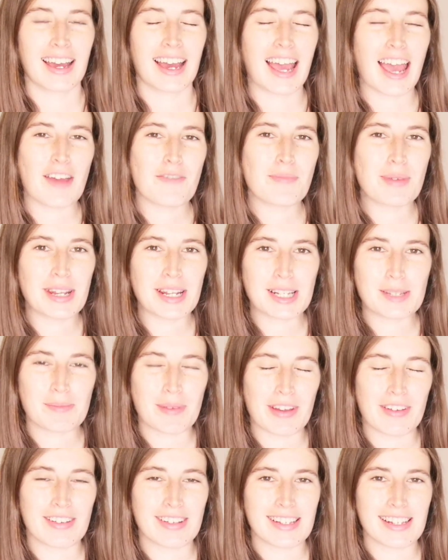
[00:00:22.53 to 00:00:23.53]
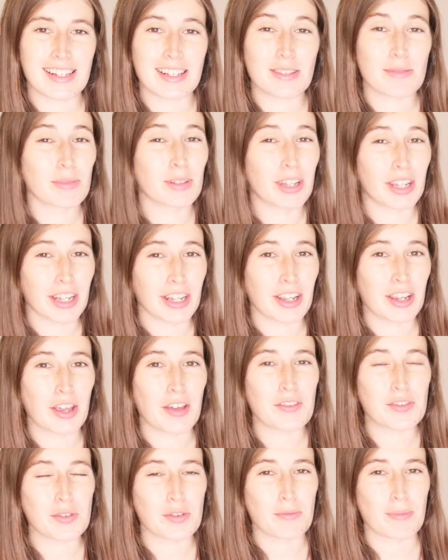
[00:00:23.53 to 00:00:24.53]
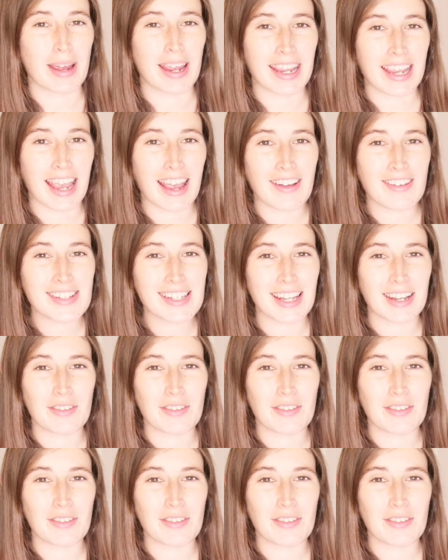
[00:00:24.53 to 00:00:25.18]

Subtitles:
I have been experiencing some learning curves with my account